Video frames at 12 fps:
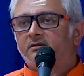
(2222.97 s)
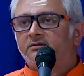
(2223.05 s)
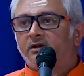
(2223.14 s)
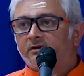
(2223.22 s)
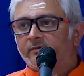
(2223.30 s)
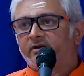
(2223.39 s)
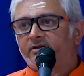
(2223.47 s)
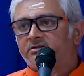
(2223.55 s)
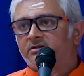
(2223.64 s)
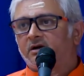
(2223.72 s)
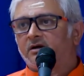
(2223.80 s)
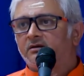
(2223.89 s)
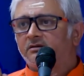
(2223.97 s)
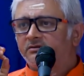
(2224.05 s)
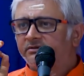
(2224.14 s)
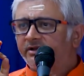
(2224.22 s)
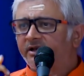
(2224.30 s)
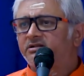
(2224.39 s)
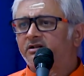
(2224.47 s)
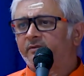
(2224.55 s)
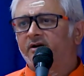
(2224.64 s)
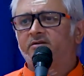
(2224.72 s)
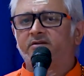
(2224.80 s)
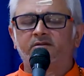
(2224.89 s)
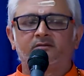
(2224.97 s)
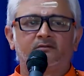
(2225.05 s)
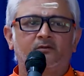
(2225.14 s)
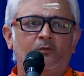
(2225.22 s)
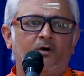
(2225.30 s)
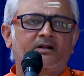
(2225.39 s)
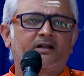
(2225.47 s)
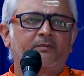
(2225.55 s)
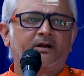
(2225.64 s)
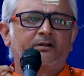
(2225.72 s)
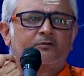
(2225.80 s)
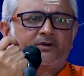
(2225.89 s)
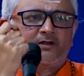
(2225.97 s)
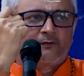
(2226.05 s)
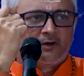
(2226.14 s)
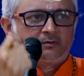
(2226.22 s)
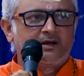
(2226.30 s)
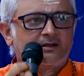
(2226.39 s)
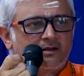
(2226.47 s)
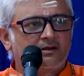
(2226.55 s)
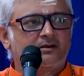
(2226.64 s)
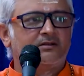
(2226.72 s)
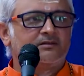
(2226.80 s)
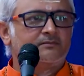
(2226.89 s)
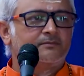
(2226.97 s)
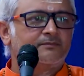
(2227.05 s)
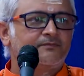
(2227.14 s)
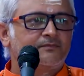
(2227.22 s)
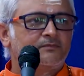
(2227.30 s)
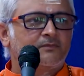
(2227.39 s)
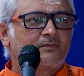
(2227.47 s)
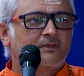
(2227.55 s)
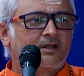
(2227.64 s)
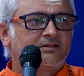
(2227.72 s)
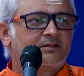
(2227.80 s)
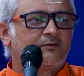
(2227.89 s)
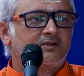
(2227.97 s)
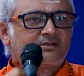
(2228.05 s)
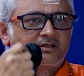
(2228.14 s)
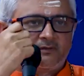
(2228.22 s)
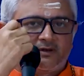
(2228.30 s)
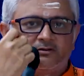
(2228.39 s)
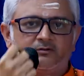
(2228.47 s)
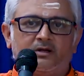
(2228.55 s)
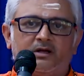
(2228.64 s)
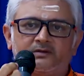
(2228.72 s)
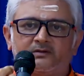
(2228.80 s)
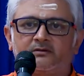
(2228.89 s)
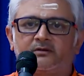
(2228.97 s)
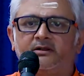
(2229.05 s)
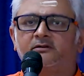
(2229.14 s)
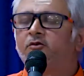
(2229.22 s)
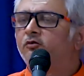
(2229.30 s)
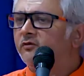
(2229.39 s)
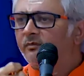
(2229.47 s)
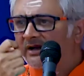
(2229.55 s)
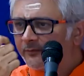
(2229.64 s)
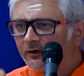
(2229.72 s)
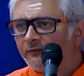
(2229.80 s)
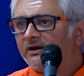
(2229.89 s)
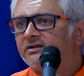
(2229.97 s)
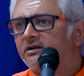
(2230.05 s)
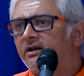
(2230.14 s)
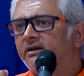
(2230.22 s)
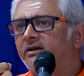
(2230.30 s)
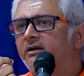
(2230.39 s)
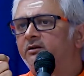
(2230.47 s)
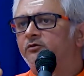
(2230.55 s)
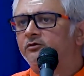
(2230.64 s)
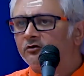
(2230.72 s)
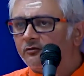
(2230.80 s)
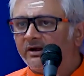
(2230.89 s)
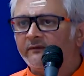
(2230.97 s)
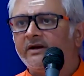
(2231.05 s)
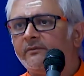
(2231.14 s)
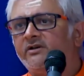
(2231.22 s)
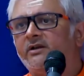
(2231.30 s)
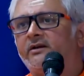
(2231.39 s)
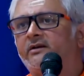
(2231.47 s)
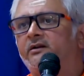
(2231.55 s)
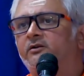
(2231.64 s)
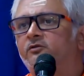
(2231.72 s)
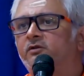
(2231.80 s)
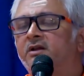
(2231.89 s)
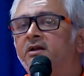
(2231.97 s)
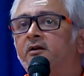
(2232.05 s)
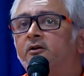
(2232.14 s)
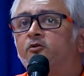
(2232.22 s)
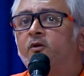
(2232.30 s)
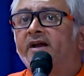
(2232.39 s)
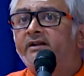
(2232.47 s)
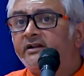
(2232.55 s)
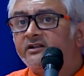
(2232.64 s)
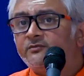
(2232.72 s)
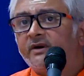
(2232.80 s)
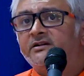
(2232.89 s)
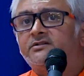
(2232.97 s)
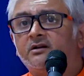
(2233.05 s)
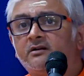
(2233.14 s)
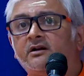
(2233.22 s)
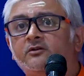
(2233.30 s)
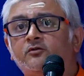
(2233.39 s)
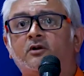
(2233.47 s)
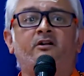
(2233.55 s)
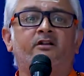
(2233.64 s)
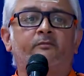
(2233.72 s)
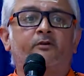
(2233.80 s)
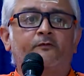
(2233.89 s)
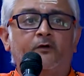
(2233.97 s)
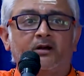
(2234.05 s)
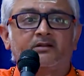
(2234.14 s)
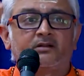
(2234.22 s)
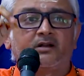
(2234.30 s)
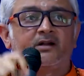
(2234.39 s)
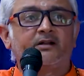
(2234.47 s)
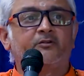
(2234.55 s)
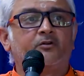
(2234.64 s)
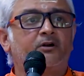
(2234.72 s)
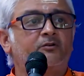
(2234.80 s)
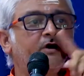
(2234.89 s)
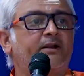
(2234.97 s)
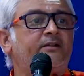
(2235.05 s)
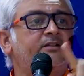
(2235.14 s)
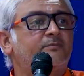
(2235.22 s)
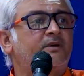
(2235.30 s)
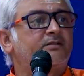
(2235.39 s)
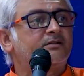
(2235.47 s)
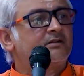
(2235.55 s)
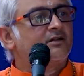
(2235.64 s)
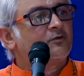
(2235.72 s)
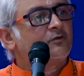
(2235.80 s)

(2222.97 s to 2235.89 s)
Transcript: Dharmanishtha. Desha Bhakti. What am I doing for my country? That's a question one should ask. Through my profession, I can do, through my family, I can do. Do I teach my children to contribute for the country, or do I teach my children